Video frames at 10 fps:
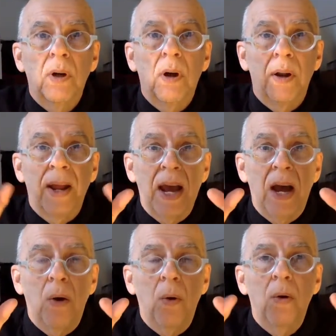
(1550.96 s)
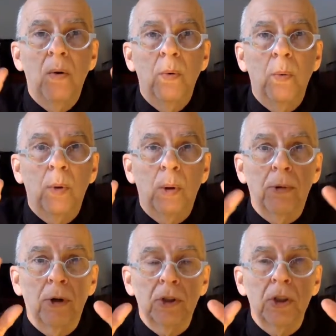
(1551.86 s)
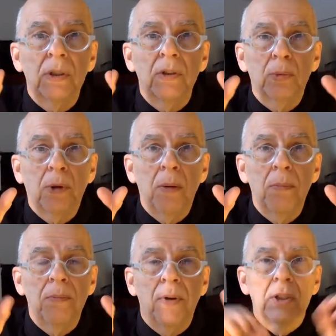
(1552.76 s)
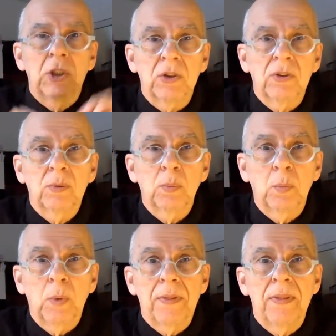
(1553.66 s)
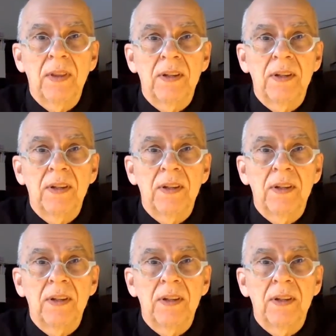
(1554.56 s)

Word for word: on how we're approaching this problem, not just what the